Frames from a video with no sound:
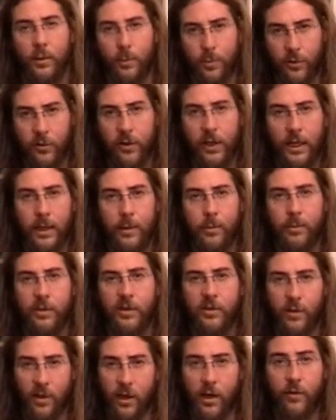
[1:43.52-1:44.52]
The preamp
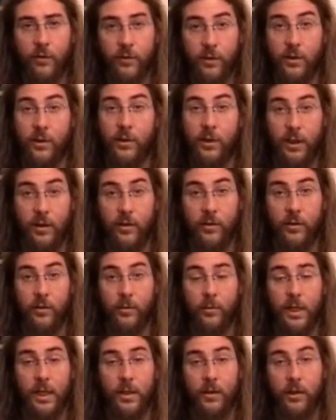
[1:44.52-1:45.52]
is after the
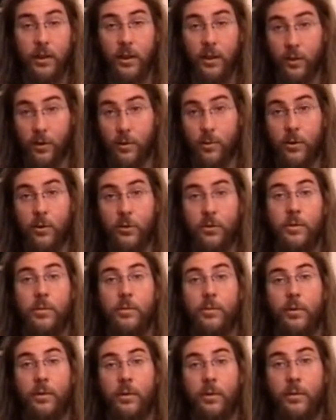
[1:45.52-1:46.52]
instrument the most
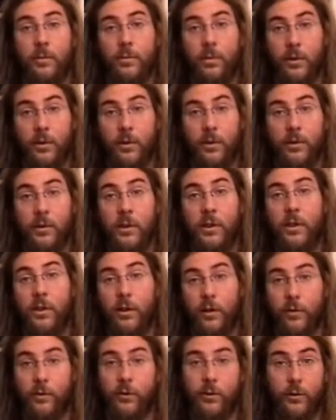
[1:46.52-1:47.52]
important part
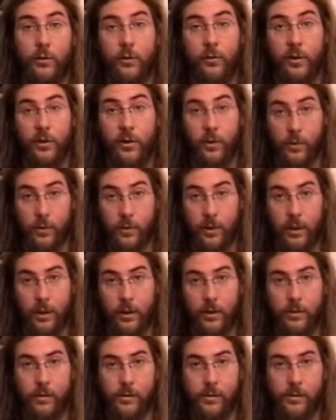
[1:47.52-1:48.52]
of your
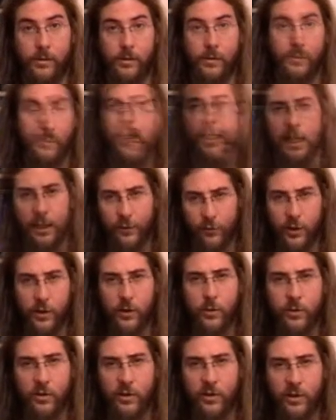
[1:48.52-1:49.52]
recording. If you
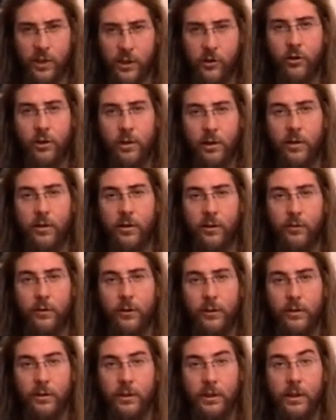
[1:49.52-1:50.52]
use a digital
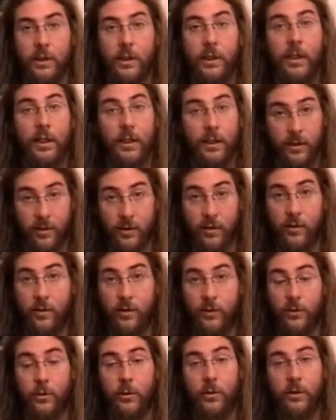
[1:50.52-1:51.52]
converter, this
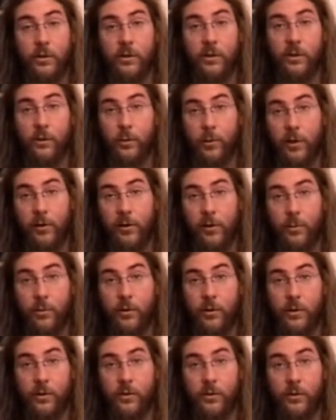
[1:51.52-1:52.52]
of course is very
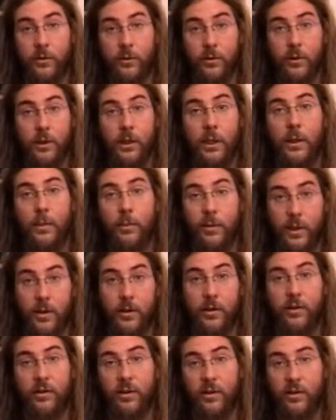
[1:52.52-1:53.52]
important too,
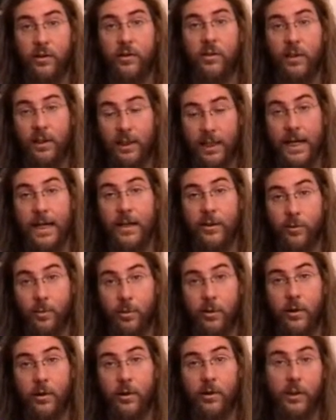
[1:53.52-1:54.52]
because this is the
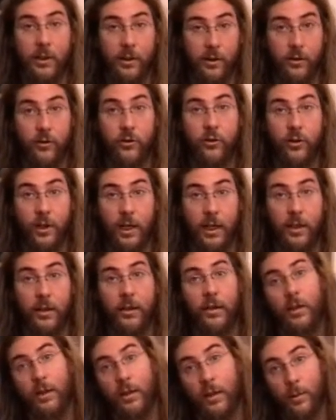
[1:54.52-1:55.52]
last part in your
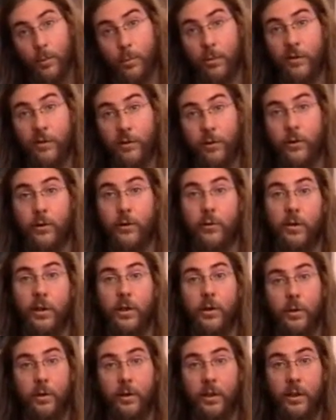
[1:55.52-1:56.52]
chain before the
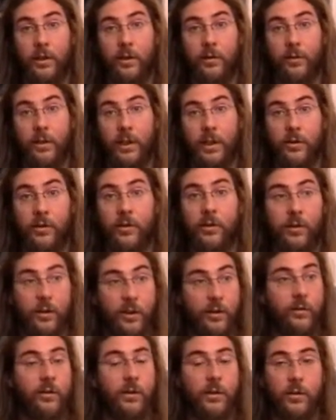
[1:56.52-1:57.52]
recording device. So
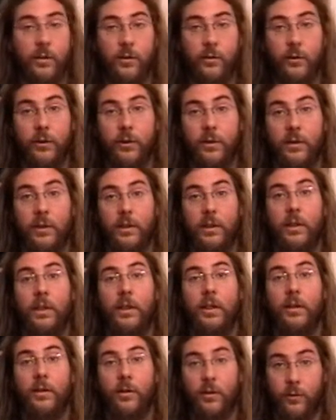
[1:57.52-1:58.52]
if the converter
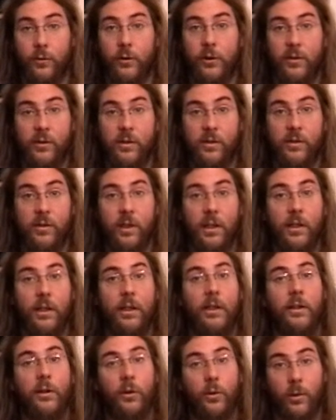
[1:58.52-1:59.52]
converts the
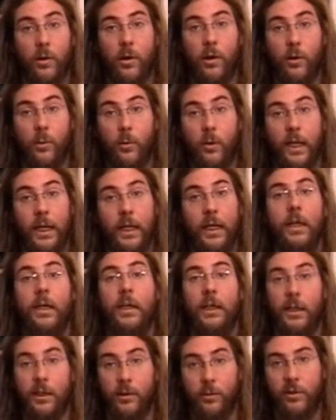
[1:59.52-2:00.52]
signal in a wrong way,
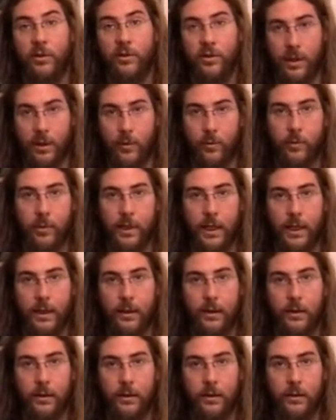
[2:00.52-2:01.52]
it will sound
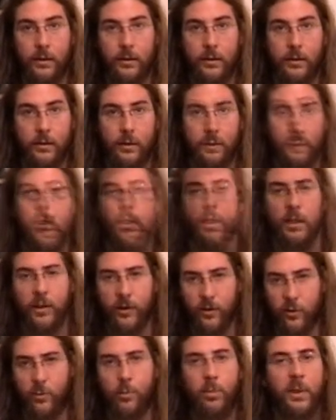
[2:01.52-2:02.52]
bad. The